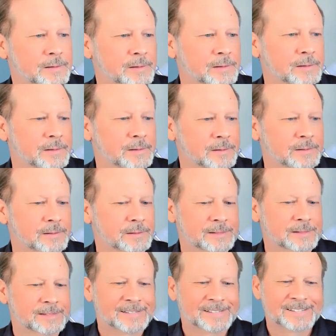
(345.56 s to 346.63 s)

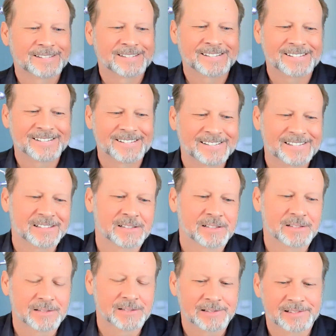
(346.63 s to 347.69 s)

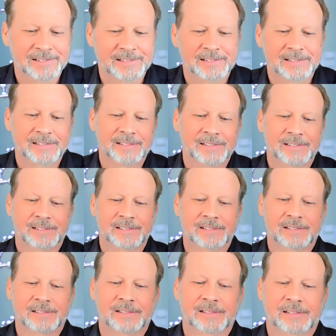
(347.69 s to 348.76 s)

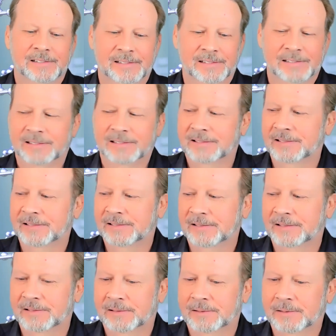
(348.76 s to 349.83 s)

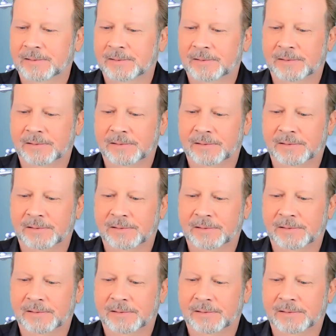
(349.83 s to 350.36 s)
(silent)